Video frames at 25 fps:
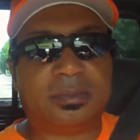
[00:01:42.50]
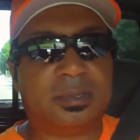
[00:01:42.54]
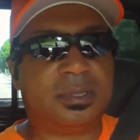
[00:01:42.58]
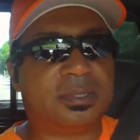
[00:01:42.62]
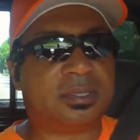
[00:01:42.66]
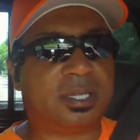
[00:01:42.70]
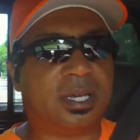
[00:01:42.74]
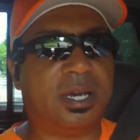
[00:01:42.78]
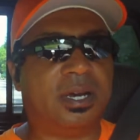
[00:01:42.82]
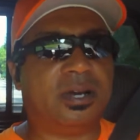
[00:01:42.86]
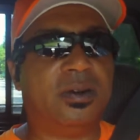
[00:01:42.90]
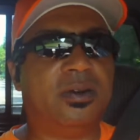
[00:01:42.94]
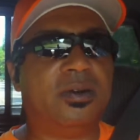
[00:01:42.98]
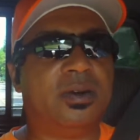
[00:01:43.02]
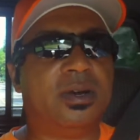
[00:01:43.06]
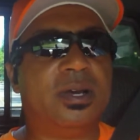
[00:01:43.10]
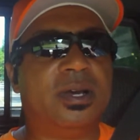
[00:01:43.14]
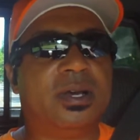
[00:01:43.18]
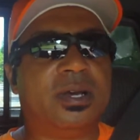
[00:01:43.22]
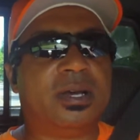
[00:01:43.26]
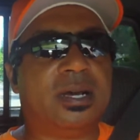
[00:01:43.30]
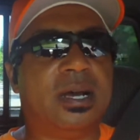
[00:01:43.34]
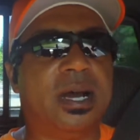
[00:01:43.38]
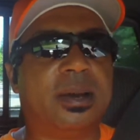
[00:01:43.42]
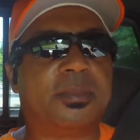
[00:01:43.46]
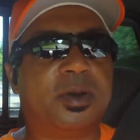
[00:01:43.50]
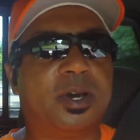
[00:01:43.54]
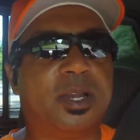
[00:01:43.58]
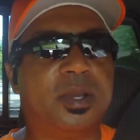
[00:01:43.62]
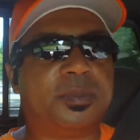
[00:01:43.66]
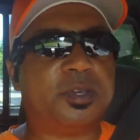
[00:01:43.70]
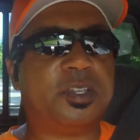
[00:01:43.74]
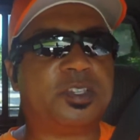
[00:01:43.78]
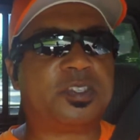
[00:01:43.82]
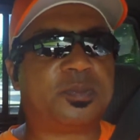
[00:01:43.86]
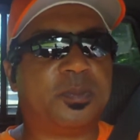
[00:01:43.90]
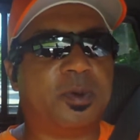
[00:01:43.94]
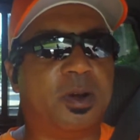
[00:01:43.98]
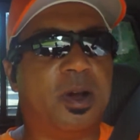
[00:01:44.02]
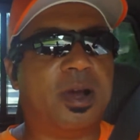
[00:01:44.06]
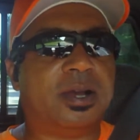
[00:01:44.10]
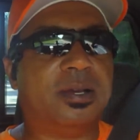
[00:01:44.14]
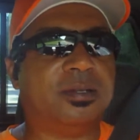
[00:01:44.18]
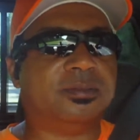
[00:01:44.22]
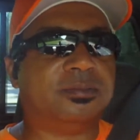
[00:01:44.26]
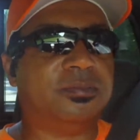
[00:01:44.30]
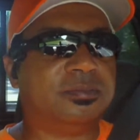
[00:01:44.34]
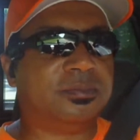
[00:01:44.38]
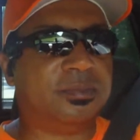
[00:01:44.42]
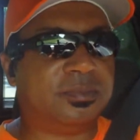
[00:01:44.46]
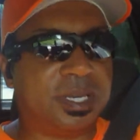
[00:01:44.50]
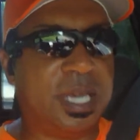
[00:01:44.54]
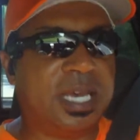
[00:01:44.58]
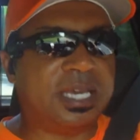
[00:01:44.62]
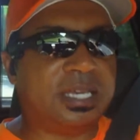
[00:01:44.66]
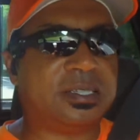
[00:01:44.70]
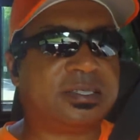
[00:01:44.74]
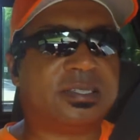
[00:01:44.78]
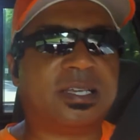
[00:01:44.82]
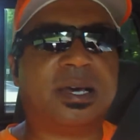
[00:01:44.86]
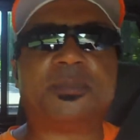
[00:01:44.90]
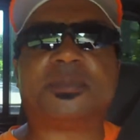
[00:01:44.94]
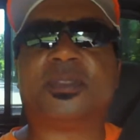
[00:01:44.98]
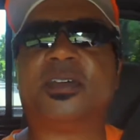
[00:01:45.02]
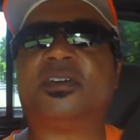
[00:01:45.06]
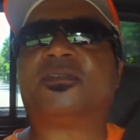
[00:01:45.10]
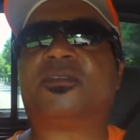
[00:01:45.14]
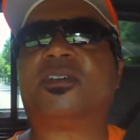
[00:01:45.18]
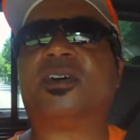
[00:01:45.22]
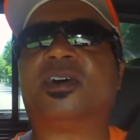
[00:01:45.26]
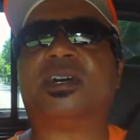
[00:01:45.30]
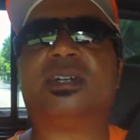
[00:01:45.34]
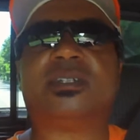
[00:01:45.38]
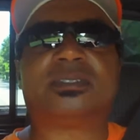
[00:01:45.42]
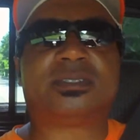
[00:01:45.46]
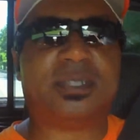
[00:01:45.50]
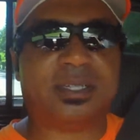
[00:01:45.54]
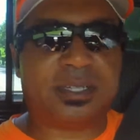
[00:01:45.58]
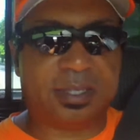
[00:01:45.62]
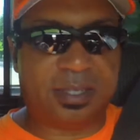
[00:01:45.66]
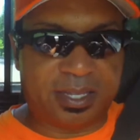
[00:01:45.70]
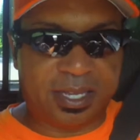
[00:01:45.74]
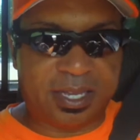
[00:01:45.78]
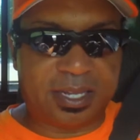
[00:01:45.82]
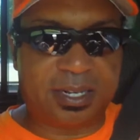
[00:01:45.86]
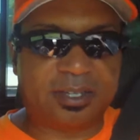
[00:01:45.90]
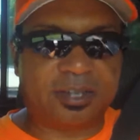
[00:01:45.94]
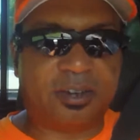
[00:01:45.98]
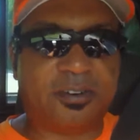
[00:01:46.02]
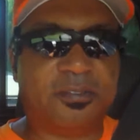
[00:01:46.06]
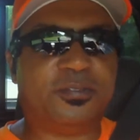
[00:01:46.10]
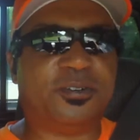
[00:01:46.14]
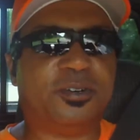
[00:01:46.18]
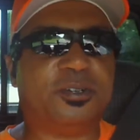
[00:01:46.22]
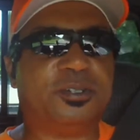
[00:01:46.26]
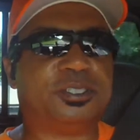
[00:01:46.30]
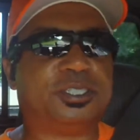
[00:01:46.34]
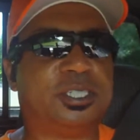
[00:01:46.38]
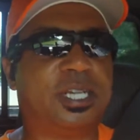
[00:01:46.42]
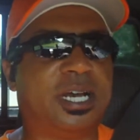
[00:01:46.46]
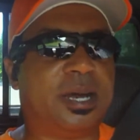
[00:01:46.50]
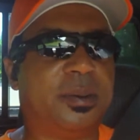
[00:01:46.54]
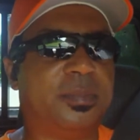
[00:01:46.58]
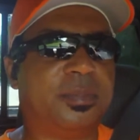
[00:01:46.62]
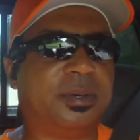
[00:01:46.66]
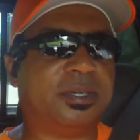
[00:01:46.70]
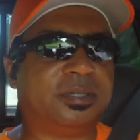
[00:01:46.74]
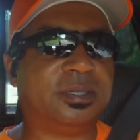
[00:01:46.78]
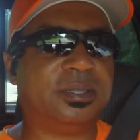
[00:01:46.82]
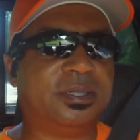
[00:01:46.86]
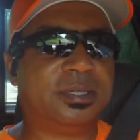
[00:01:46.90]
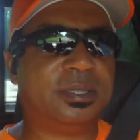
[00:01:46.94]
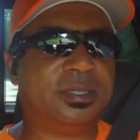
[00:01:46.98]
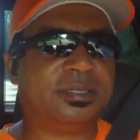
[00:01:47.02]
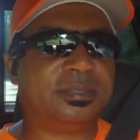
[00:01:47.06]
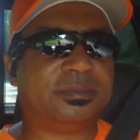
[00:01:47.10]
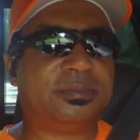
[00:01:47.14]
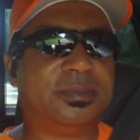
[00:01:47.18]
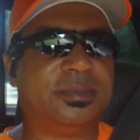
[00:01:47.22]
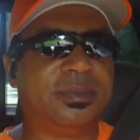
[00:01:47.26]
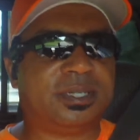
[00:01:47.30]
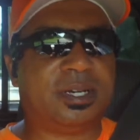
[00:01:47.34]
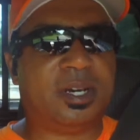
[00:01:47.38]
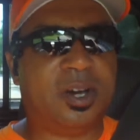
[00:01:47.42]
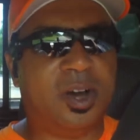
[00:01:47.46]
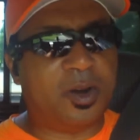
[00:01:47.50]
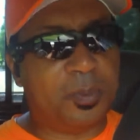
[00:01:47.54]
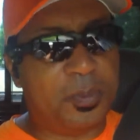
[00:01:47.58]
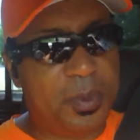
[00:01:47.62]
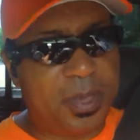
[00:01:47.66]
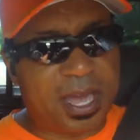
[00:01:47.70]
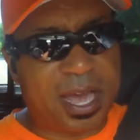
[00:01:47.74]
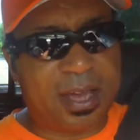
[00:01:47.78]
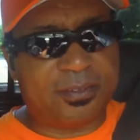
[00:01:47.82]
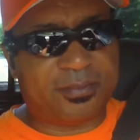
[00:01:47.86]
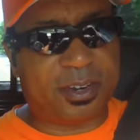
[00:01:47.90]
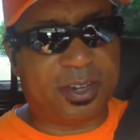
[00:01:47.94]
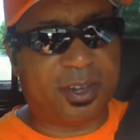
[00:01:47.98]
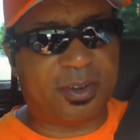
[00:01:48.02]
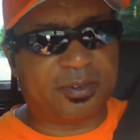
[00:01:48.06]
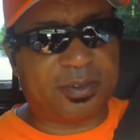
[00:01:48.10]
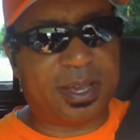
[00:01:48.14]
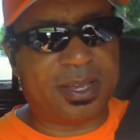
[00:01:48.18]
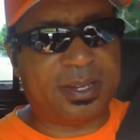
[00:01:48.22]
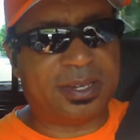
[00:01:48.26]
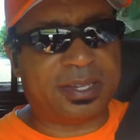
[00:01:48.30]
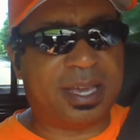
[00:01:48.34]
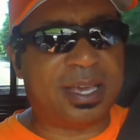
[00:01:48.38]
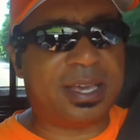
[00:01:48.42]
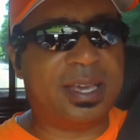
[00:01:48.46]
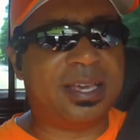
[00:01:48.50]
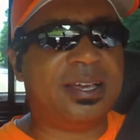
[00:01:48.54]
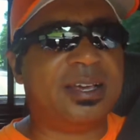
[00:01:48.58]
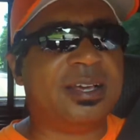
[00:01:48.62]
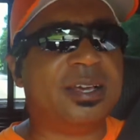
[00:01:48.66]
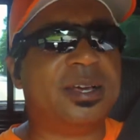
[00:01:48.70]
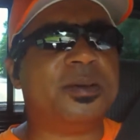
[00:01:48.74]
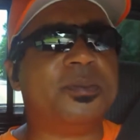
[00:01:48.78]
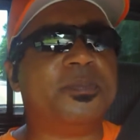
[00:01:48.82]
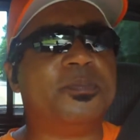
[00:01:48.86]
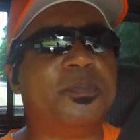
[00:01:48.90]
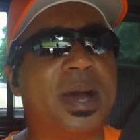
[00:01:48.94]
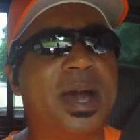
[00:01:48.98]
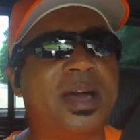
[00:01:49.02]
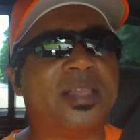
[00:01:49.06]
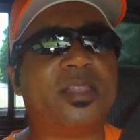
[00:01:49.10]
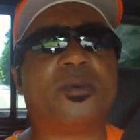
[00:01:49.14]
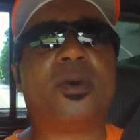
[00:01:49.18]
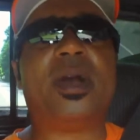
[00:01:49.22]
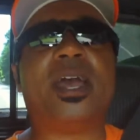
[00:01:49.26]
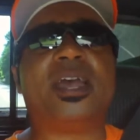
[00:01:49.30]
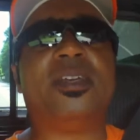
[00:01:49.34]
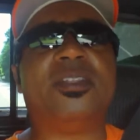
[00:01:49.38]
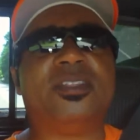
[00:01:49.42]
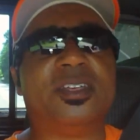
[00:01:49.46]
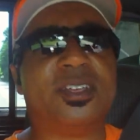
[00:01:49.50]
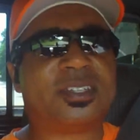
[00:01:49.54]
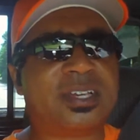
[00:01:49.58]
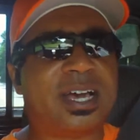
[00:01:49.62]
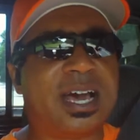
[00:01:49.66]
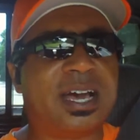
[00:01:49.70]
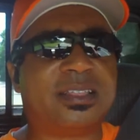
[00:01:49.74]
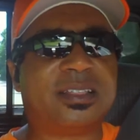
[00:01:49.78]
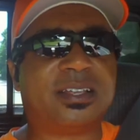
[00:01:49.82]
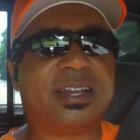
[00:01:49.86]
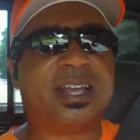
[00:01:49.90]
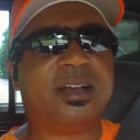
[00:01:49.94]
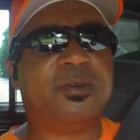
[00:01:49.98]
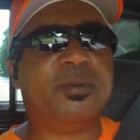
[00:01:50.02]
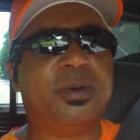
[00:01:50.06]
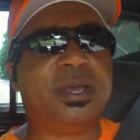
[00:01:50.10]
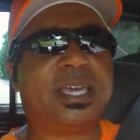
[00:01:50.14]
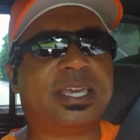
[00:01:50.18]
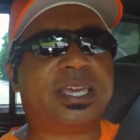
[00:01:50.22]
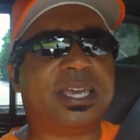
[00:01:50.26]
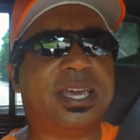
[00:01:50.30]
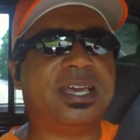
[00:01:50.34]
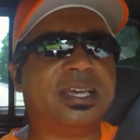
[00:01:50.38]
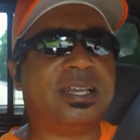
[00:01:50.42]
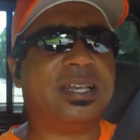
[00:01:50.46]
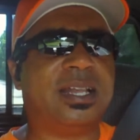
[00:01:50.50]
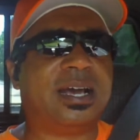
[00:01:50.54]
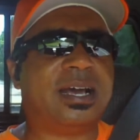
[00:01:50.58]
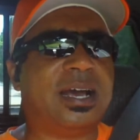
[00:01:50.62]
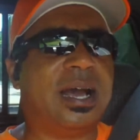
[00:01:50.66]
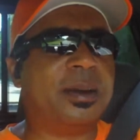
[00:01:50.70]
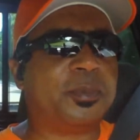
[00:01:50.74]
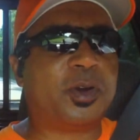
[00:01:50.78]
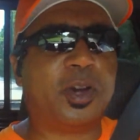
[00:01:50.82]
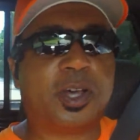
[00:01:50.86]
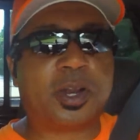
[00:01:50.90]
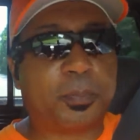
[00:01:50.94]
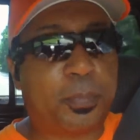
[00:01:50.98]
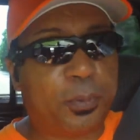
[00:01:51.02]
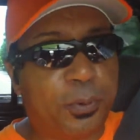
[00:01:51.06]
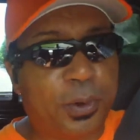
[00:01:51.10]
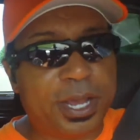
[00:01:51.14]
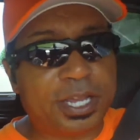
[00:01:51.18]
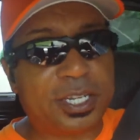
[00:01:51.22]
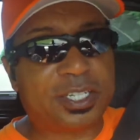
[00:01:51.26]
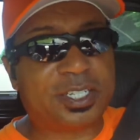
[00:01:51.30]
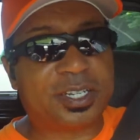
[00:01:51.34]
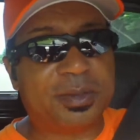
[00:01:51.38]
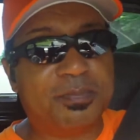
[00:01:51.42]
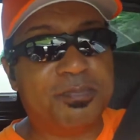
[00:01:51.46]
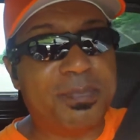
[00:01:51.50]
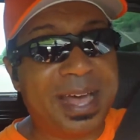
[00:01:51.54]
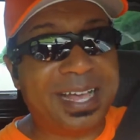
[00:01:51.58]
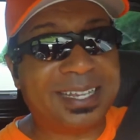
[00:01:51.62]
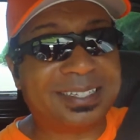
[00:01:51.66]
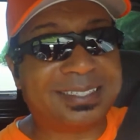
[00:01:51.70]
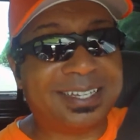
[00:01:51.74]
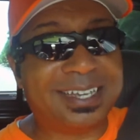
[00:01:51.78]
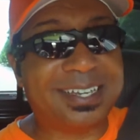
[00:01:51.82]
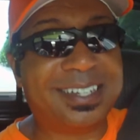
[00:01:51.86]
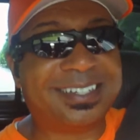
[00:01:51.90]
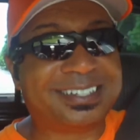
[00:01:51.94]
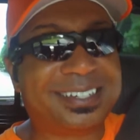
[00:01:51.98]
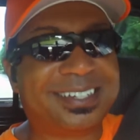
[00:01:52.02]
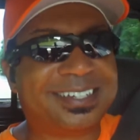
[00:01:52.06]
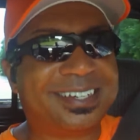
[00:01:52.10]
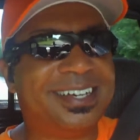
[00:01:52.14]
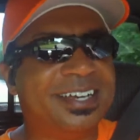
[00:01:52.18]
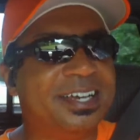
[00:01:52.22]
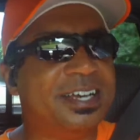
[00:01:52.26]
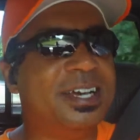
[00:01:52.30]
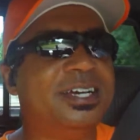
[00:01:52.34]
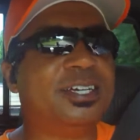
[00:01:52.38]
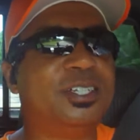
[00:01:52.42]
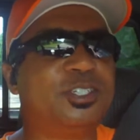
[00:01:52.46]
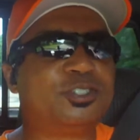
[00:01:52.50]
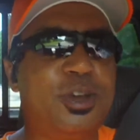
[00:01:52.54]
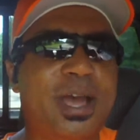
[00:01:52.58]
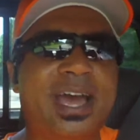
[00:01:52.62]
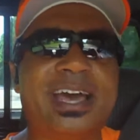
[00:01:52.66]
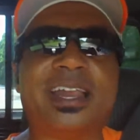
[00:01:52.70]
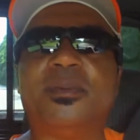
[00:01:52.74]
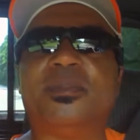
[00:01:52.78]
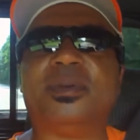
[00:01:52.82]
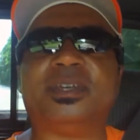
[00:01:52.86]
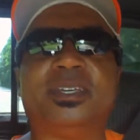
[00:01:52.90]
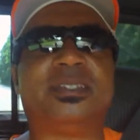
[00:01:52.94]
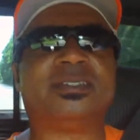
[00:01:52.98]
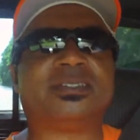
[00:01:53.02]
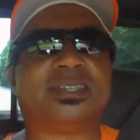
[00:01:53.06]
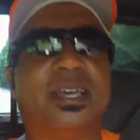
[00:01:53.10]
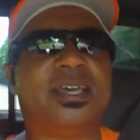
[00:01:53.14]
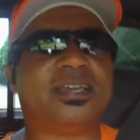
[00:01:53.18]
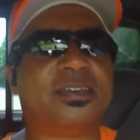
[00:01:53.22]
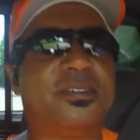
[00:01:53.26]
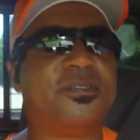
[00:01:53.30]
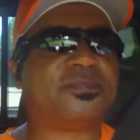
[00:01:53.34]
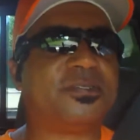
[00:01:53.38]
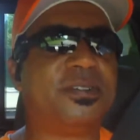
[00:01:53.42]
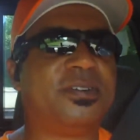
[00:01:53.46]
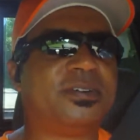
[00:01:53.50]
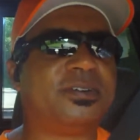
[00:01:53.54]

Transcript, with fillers: So I'm gonna be smart. Eat something first, then go food shopping. Hope you're having a great day. By the way, this holiday weekend, I'm gonna preach message. Try to be safe